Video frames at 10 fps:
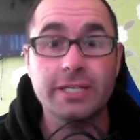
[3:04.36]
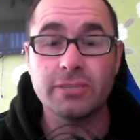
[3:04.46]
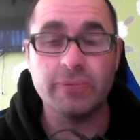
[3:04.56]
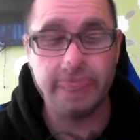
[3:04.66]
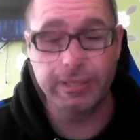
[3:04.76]

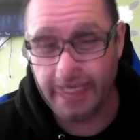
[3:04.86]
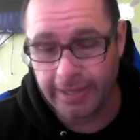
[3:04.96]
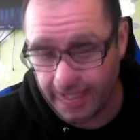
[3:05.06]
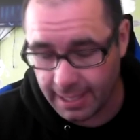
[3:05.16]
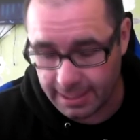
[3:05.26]
something like
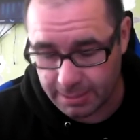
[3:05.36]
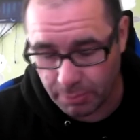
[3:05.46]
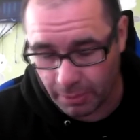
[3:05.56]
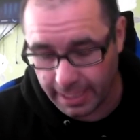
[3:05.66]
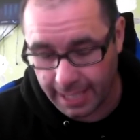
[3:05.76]
that. That's
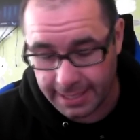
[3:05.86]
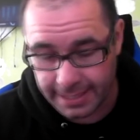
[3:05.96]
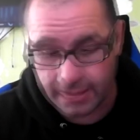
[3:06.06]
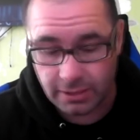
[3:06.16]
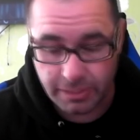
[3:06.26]
probably
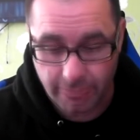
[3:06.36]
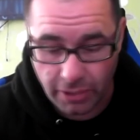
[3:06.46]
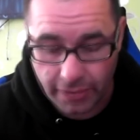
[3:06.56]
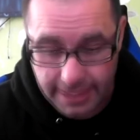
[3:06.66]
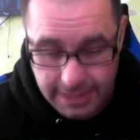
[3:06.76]
ideal, to be
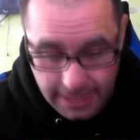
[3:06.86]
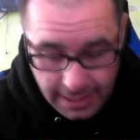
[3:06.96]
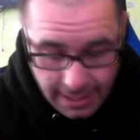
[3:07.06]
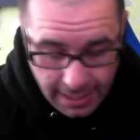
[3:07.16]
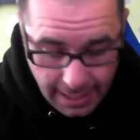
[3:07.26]
honest.
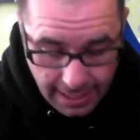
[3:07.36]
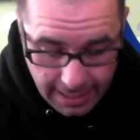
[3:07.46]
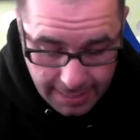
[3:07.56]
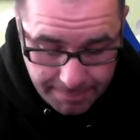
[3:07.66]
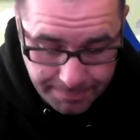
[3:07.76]

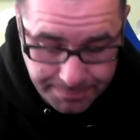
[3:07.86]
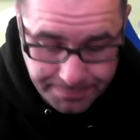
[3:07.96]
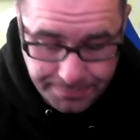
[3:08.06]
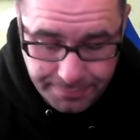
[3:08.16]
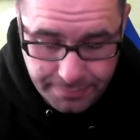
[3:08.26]
And
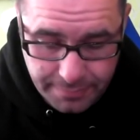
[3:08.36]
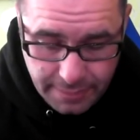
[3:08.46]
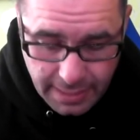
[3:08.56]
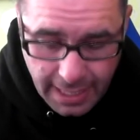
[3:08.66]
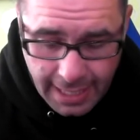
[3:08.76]

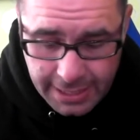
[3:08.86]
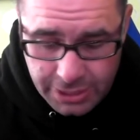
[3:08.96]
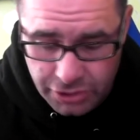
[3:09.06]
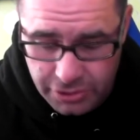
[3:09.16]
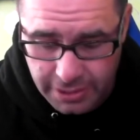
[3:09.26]
it
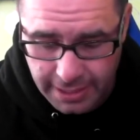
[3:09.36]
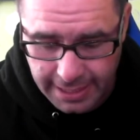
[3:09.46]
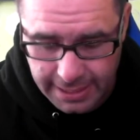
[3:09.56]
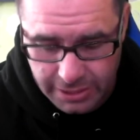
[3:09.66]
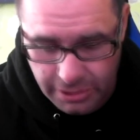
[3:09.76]
just,
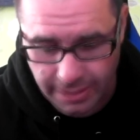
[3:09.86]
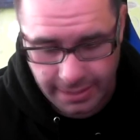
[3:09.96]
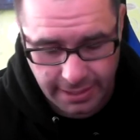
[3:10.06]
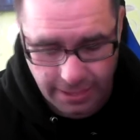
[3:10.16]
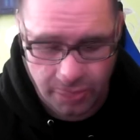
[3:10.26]

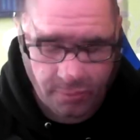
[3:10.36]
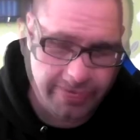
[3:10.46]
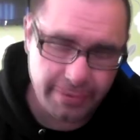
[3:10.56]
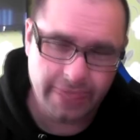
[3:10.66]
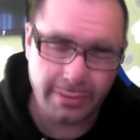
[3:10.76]
you don't
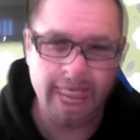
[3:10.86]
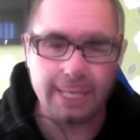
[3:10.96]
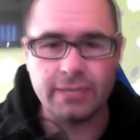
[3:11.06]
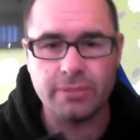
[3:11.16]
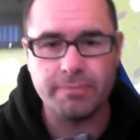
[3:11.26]
feel that
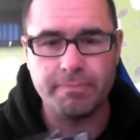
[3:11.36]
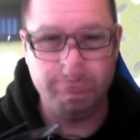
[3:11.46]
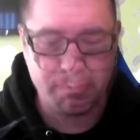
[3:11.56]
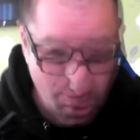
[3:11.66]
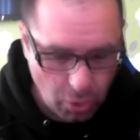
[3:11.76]
little
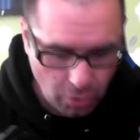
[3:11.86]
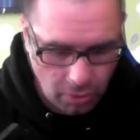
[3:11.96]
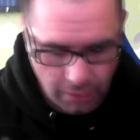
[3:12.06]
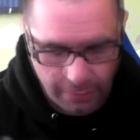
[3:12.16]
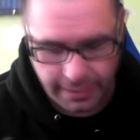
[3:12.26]

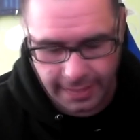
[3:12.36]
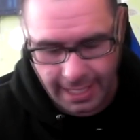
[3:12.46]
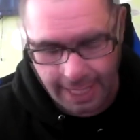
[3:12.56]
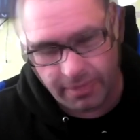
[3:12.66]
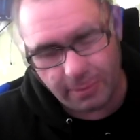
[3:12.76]
pull on the
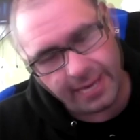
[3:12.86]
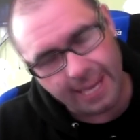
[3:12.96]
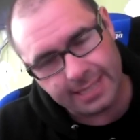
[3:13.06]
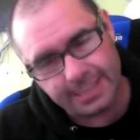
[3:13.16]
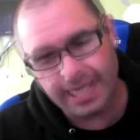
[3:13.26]
cable of the
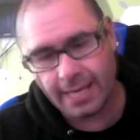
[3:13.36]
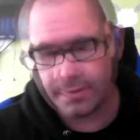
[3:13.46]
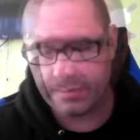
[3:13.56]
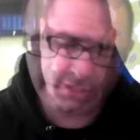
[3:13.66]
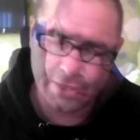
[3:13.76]

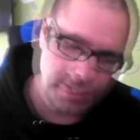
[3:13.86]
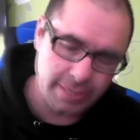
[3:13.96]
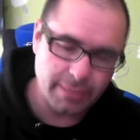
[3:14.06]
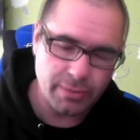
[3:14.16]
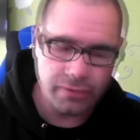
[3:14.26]
headset, you know, when
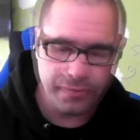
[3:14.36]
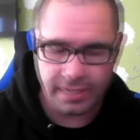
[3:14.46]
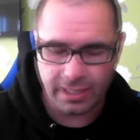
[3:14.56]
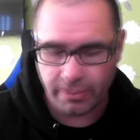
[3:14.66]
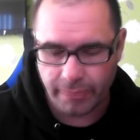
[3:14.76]
you're moving
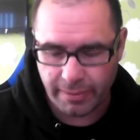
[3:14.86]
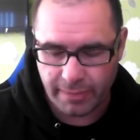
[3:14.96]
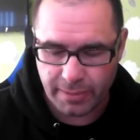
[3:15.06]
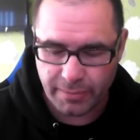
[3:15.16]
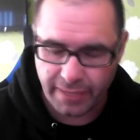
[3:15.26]
a little bit, when
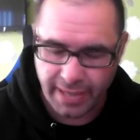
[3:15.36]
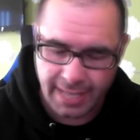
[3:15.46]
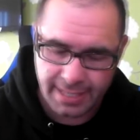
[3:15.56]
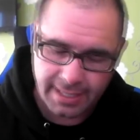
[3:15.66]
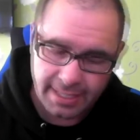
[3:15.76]
you move your
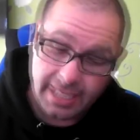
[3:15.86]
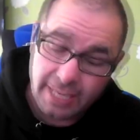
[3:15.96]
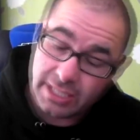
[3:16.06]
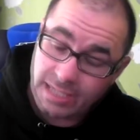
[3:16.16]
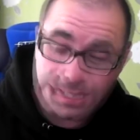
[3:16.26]
head.
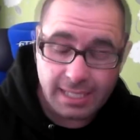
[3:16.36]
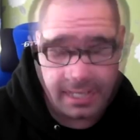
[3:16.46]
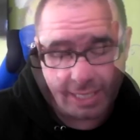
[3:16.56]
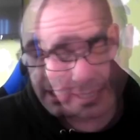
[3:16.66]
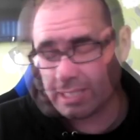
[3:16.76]
So that's
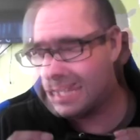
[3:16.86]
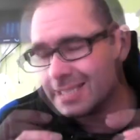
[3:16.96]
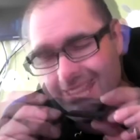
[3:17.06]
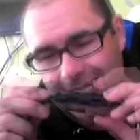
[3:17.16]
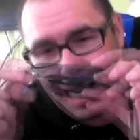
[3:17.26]
as
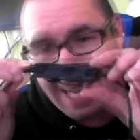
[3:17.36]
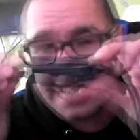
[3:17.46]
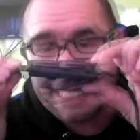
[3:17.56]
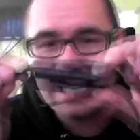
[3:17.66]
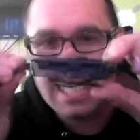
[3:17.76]

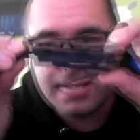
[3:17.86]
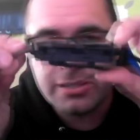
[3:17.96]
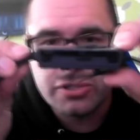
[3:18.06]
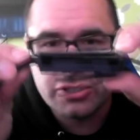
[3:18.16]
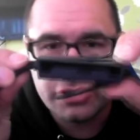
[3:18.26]
tiny as that
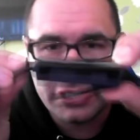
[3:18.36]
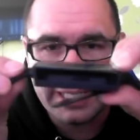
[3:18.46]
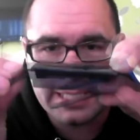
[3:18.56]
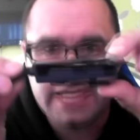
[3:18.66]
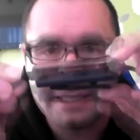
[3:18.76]
little touch
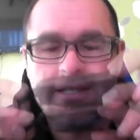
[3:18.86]
is,